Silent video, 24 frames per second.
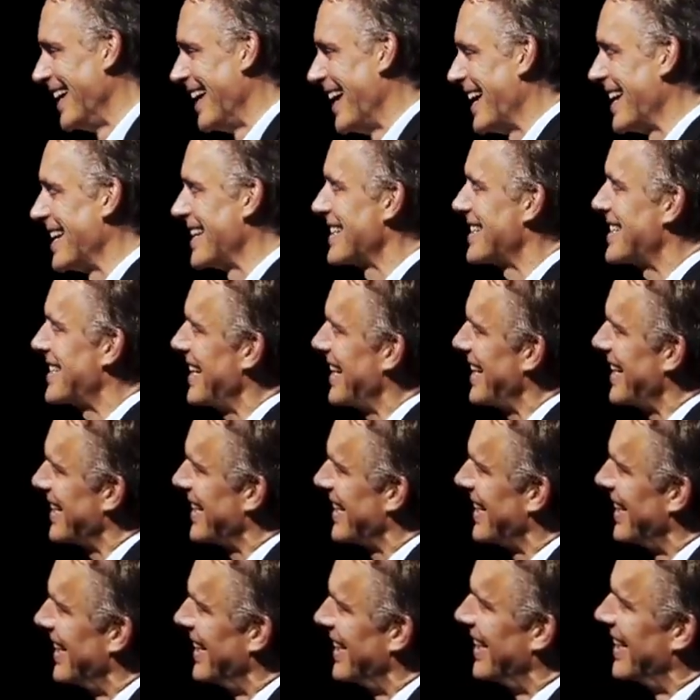And he
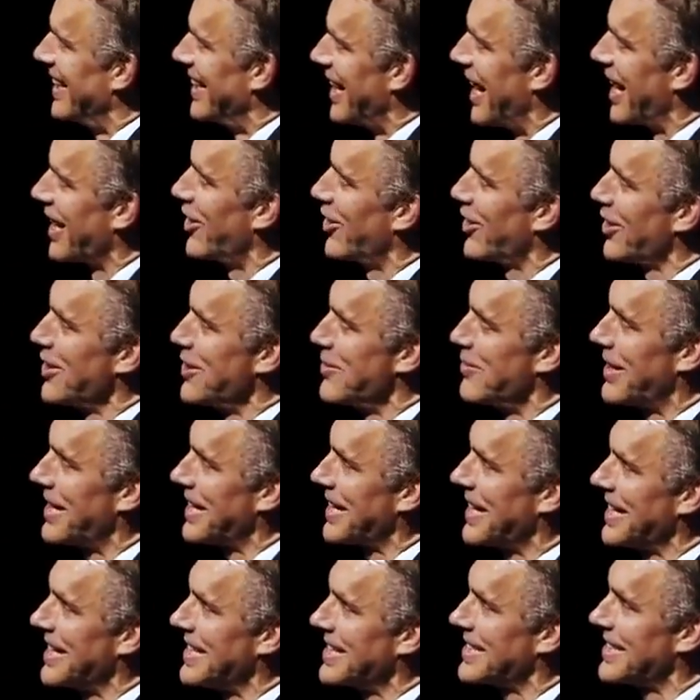said, I got on the
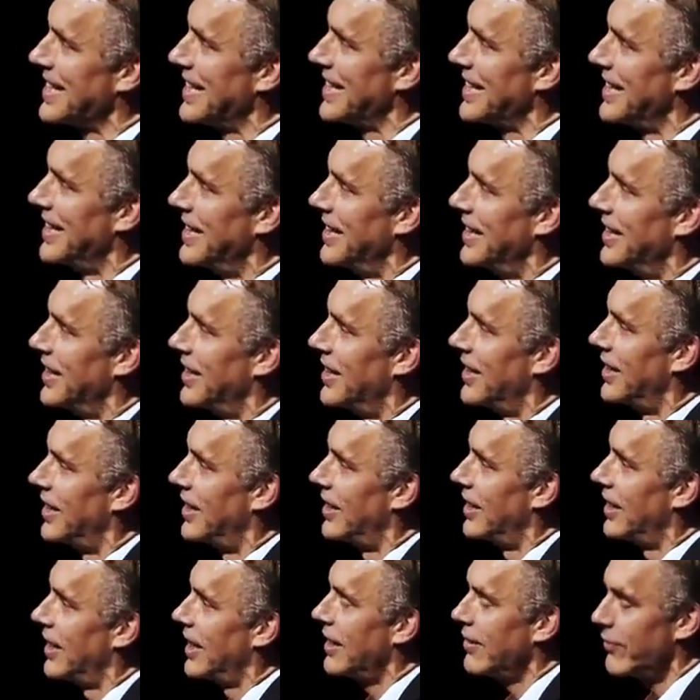bike and he said,
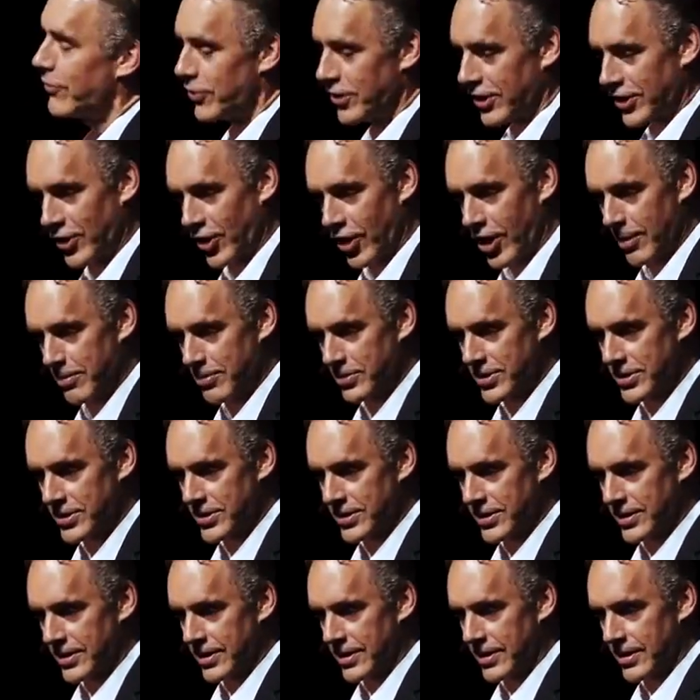if the
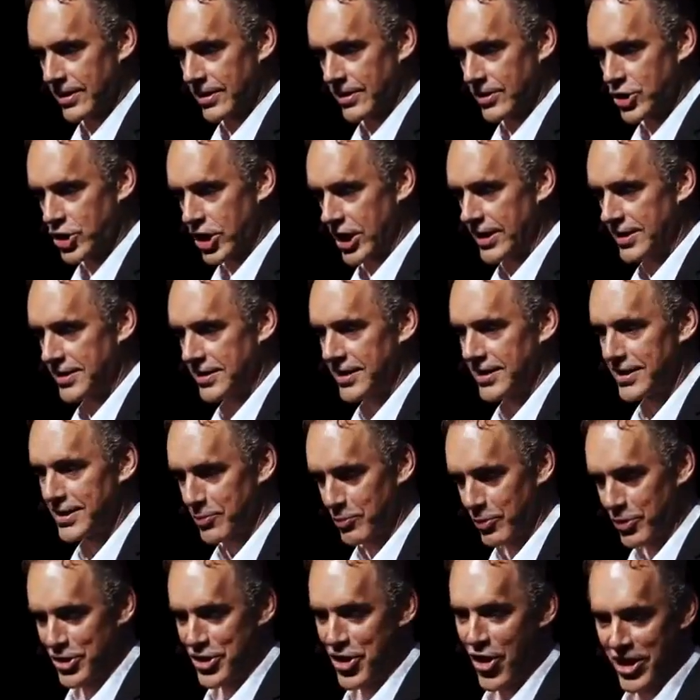cops chase us,
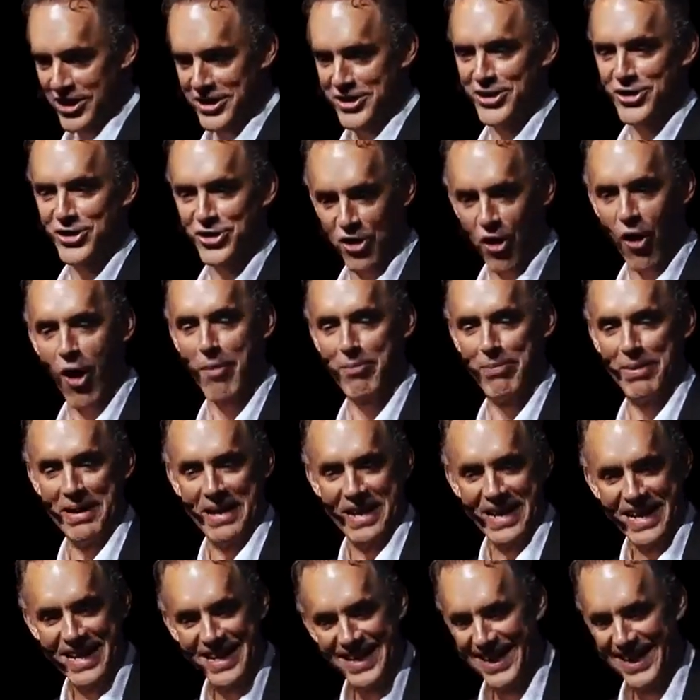we're not stopping.